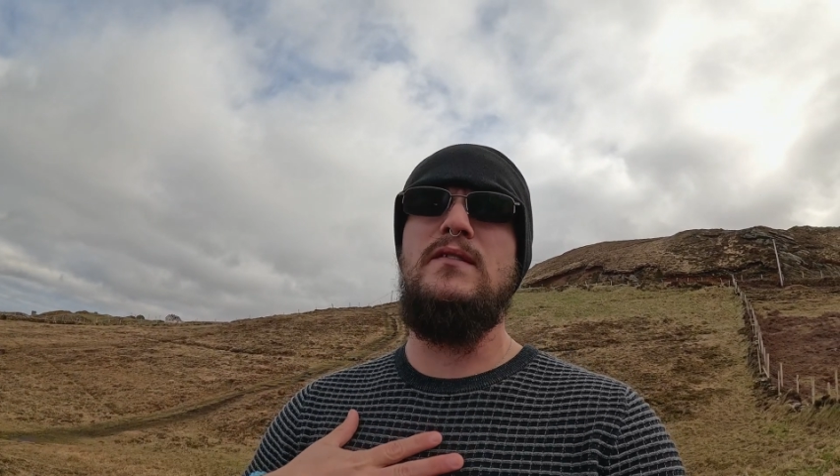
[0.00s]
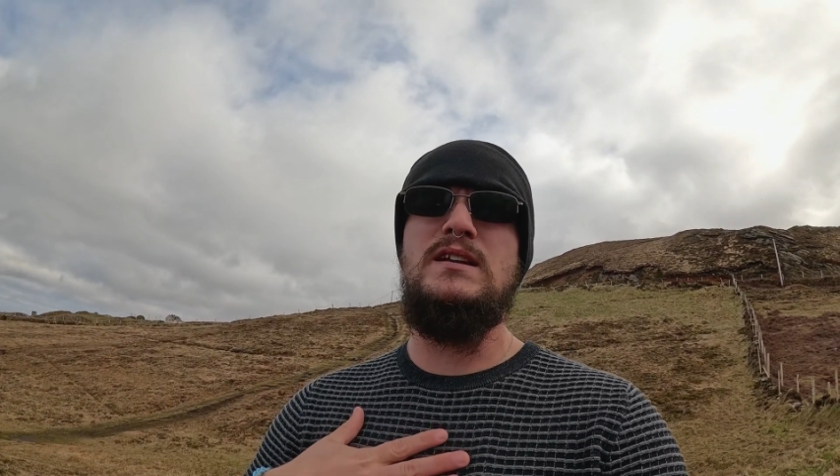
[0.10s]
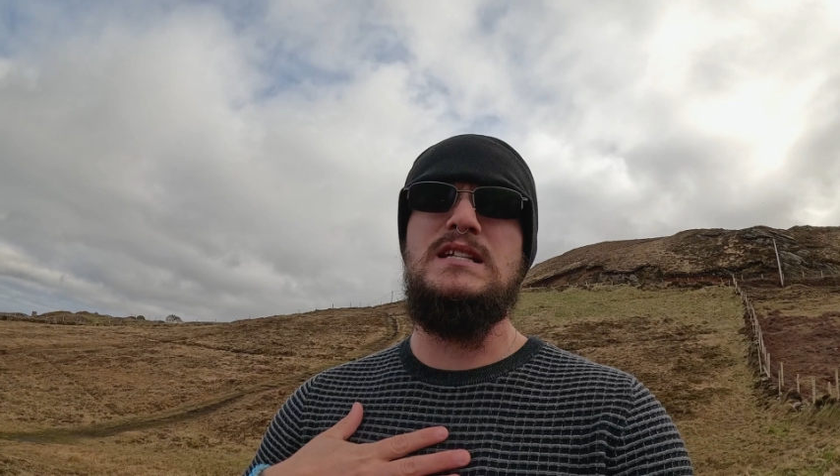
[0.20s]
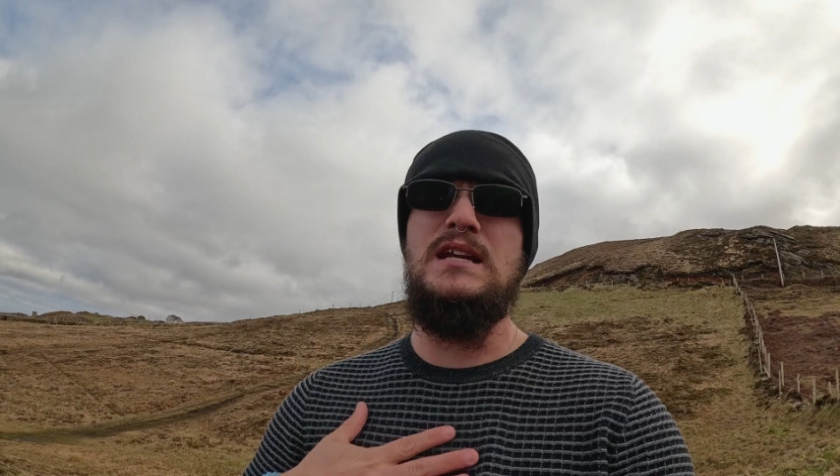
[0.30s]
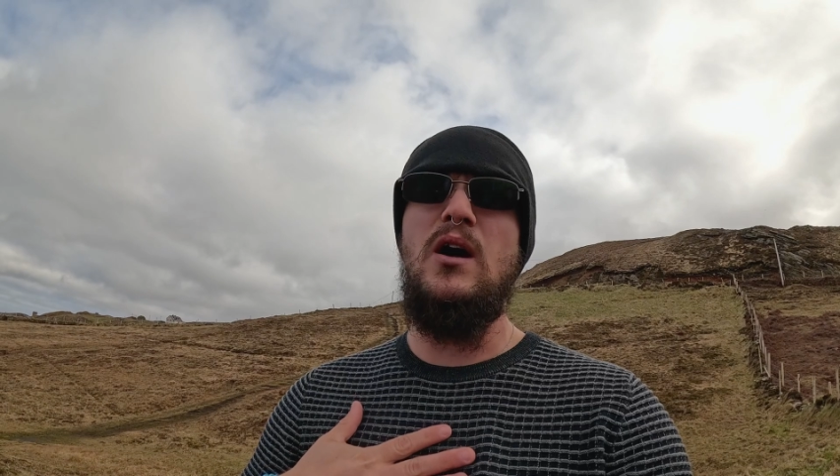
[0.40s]

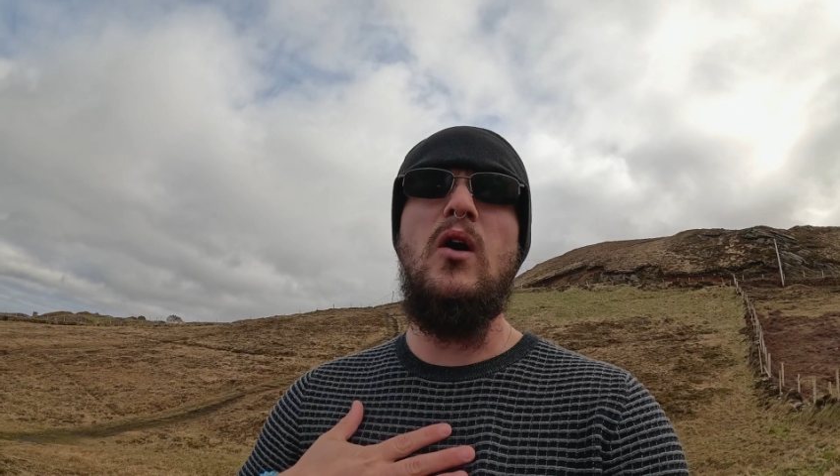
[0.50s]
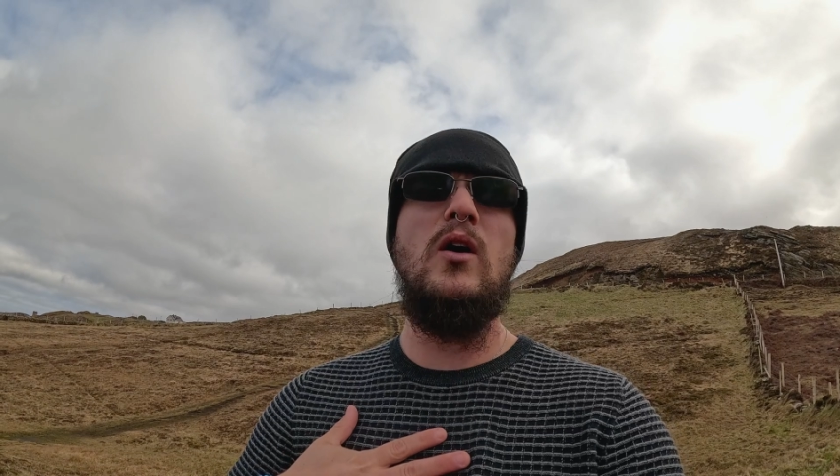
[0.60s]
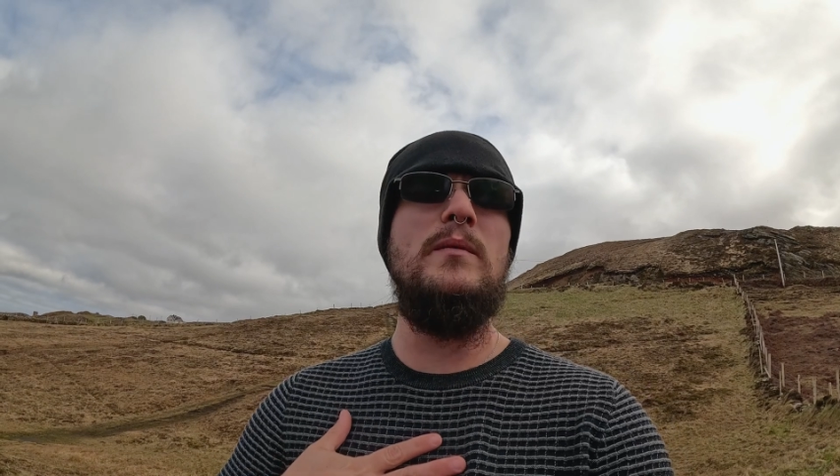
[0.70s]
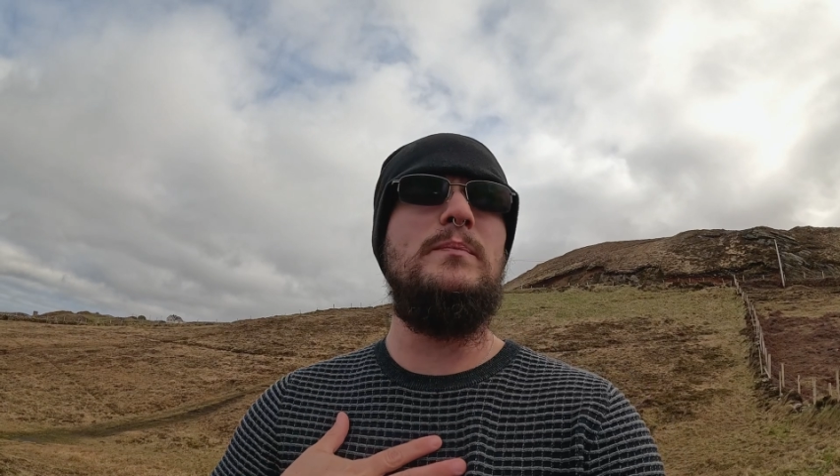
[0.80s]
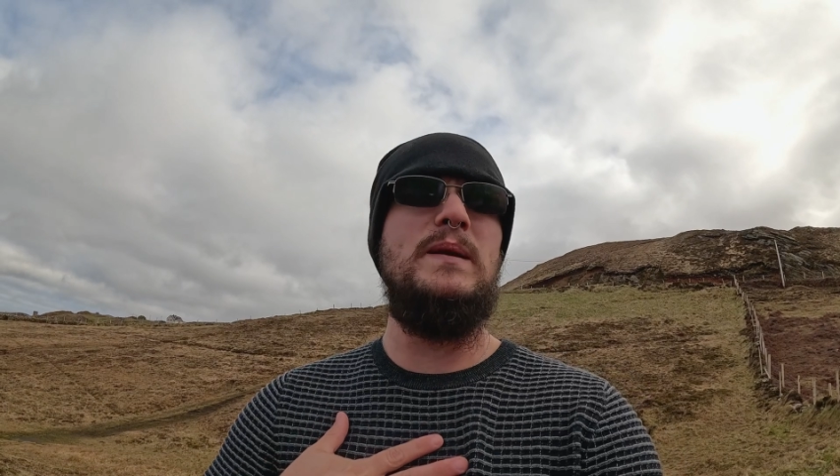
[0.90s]

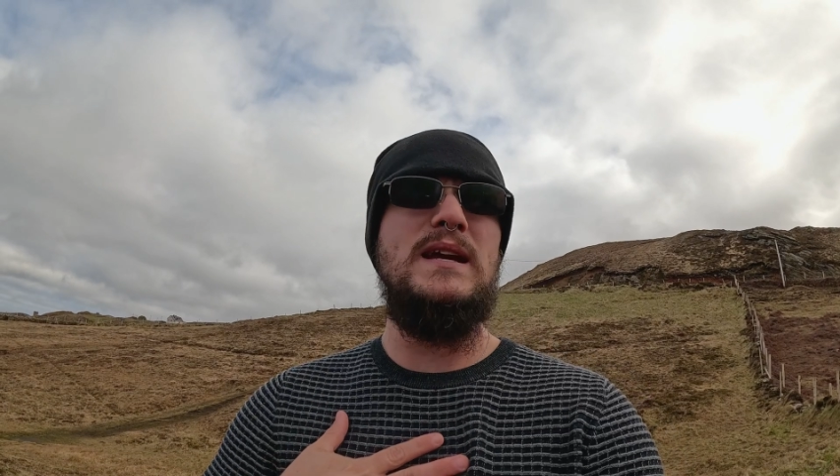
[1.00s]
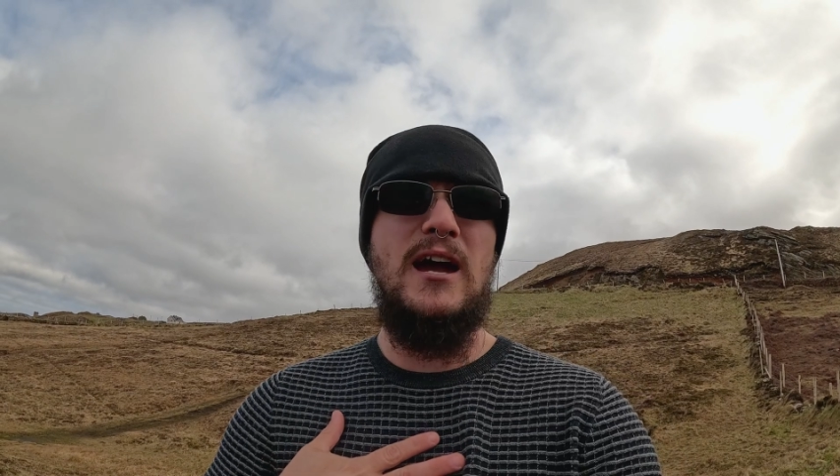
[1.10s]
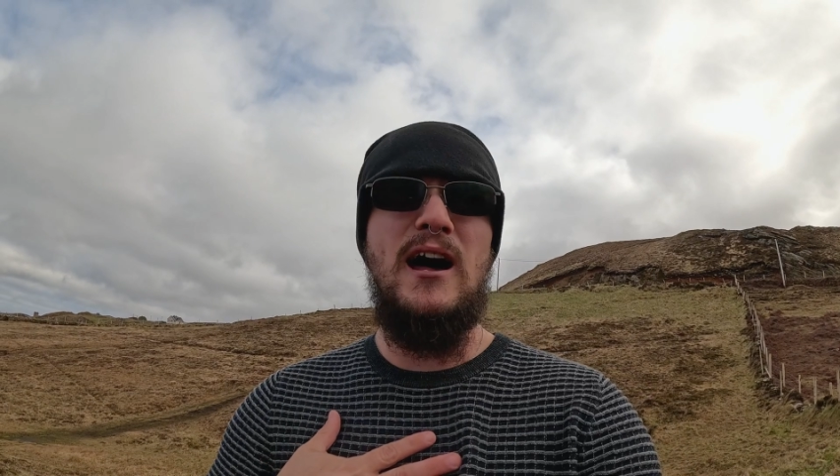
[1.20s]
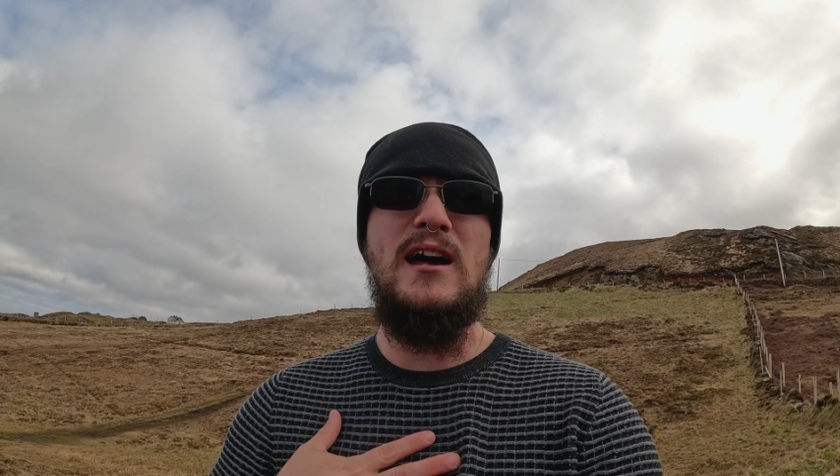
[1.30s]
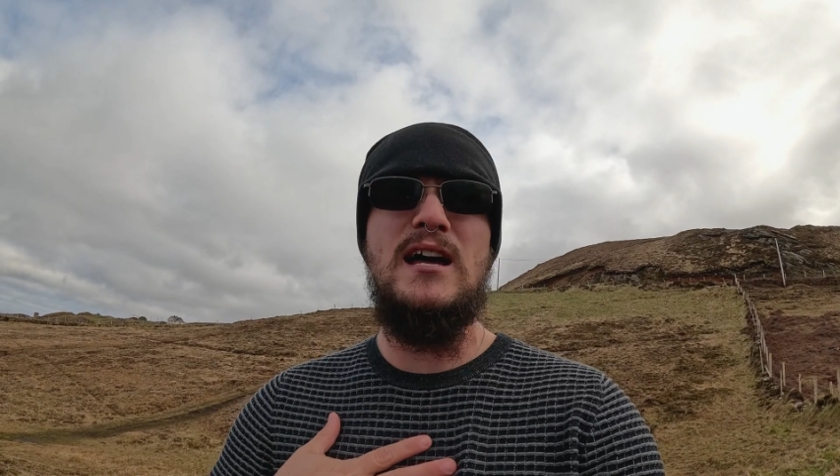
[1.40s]
HDR
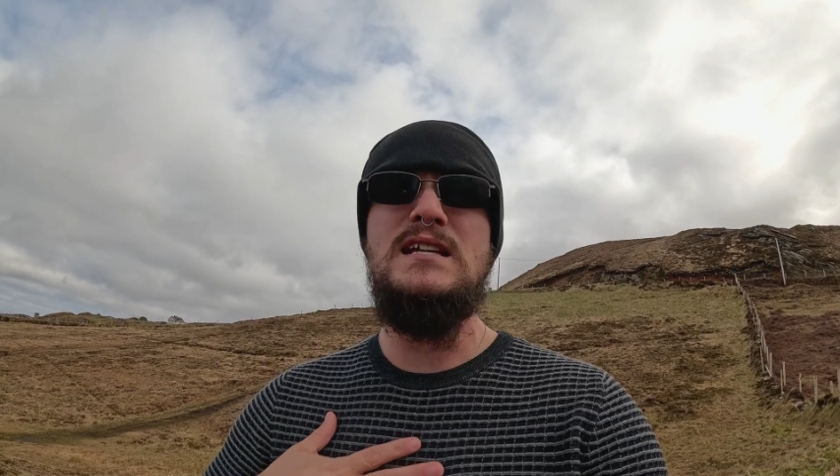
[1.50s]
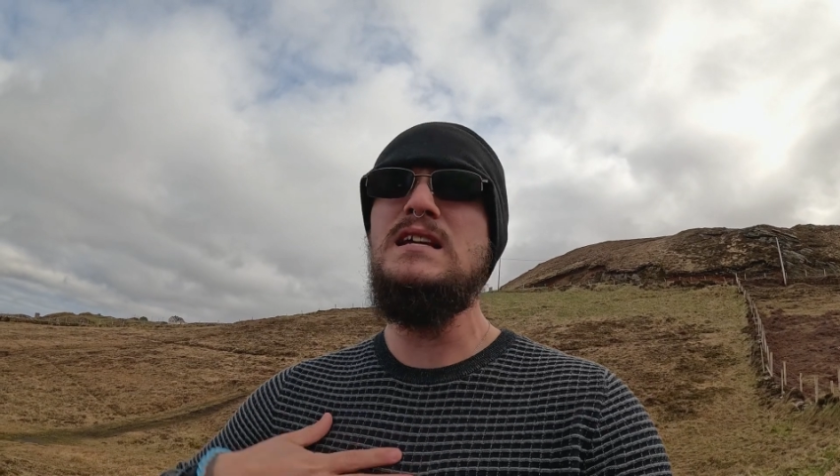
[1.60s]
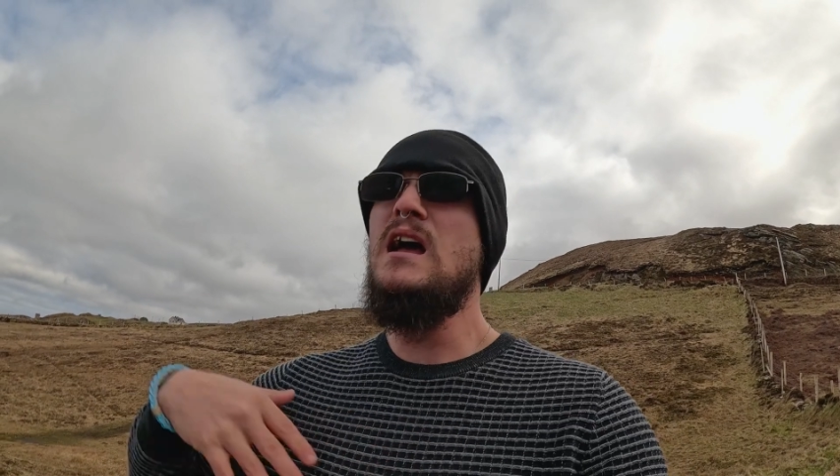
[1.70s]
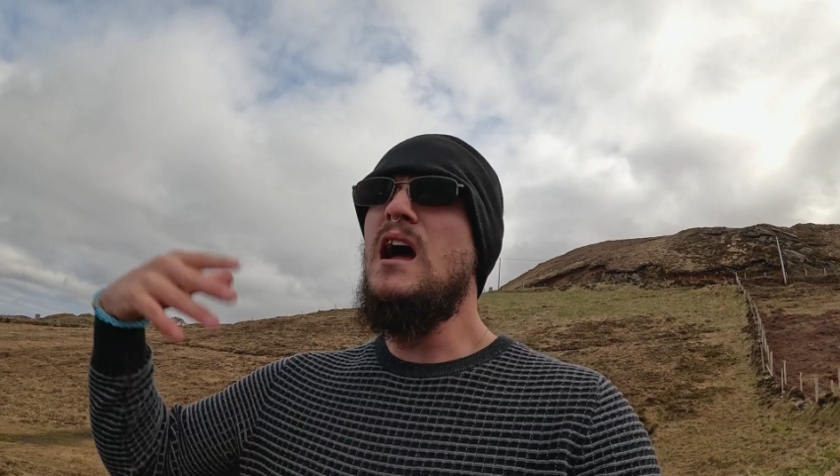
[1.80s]
because